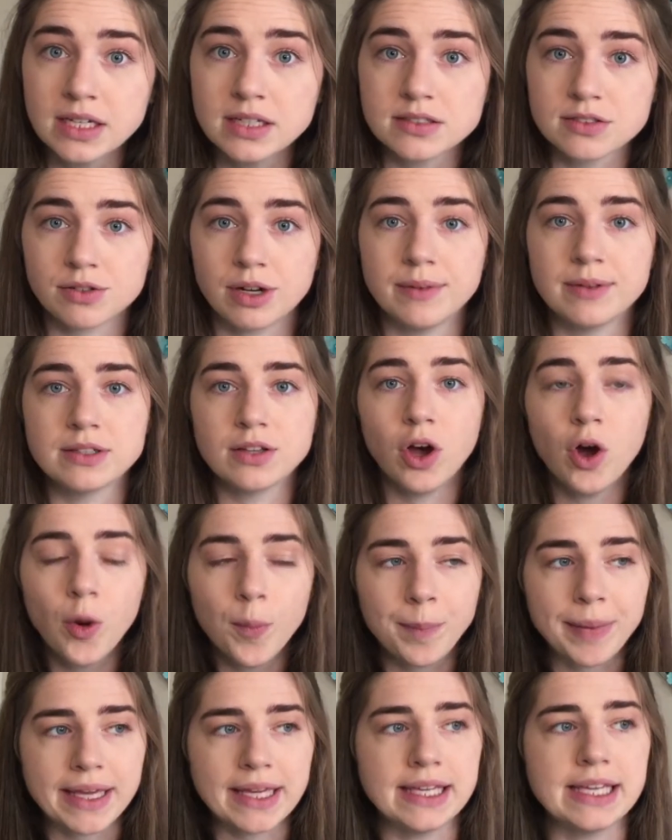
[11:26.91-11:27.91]
So I was
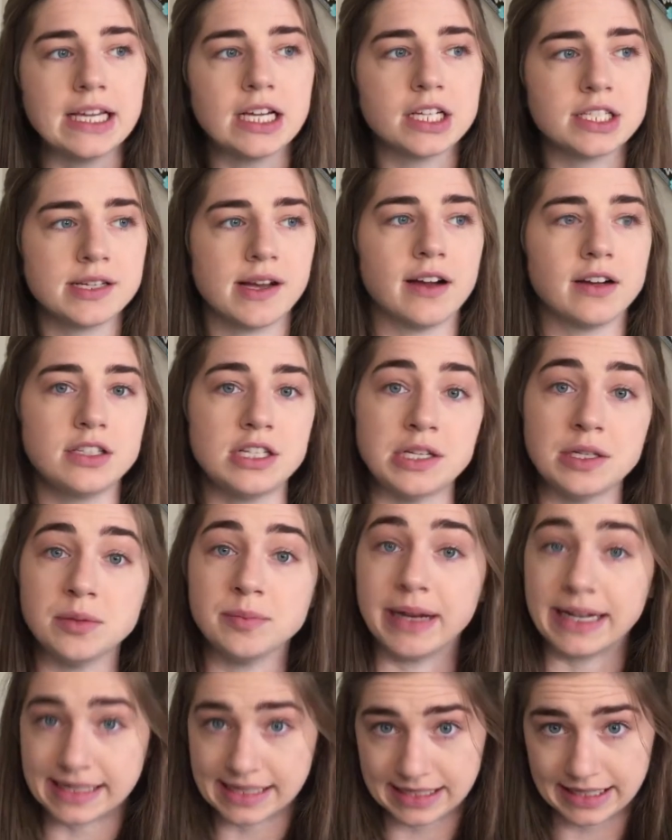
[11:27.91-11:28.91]
hoping he could talk to
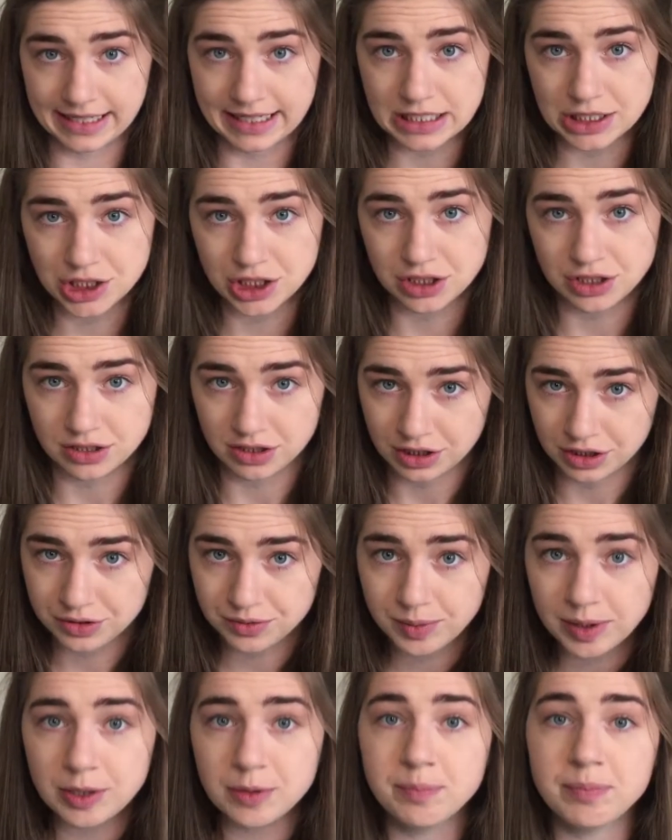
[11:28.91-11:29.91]
my dedication to the
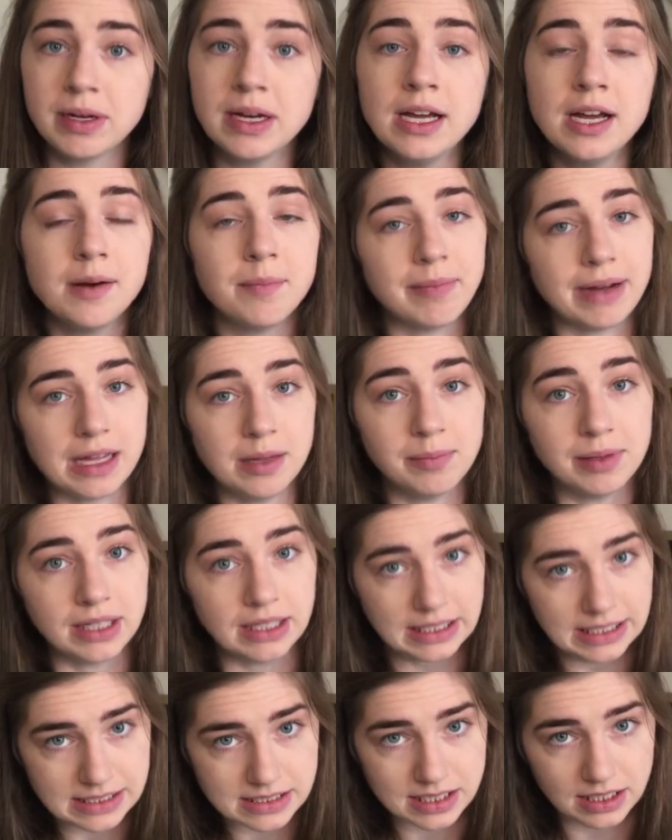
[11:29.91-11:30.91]
group, my
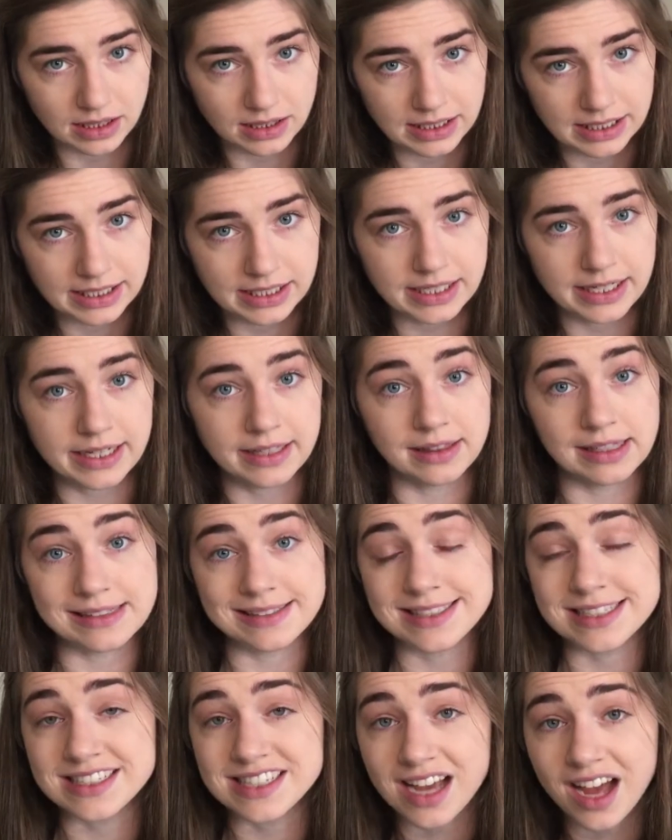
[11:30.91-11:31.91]
ability to lead and
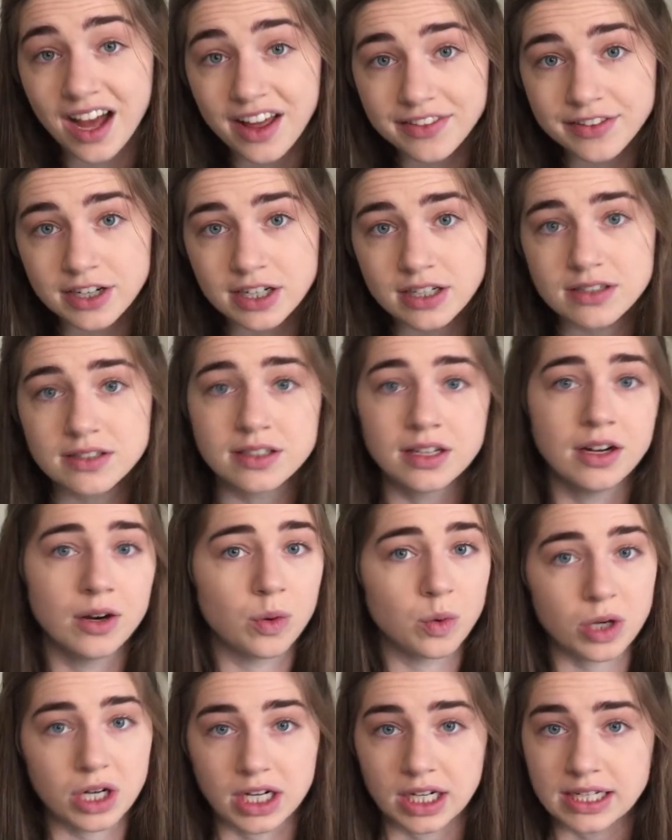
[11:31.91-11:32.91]
listen to others,
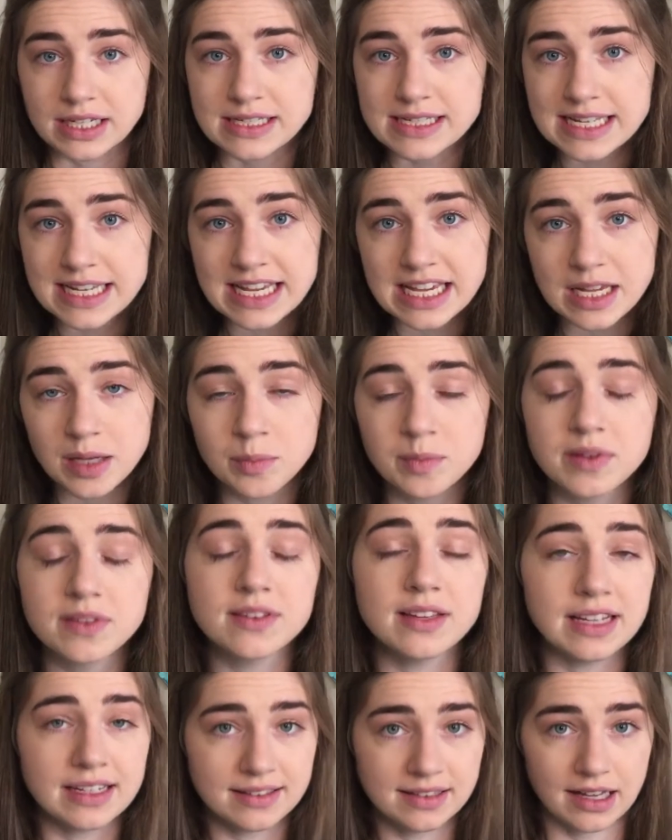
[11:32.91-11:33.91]
work on
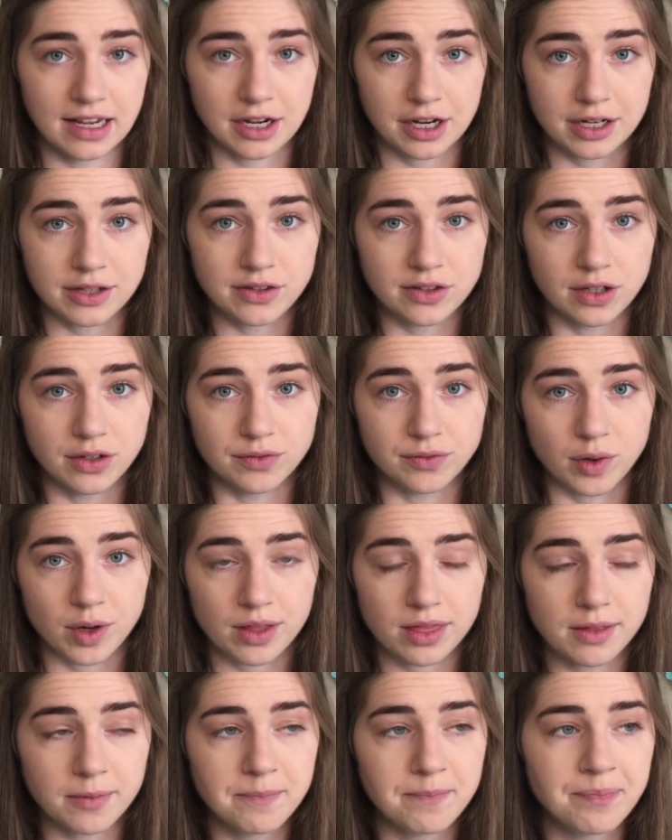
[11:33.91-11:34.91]
teams, etc. and so forth.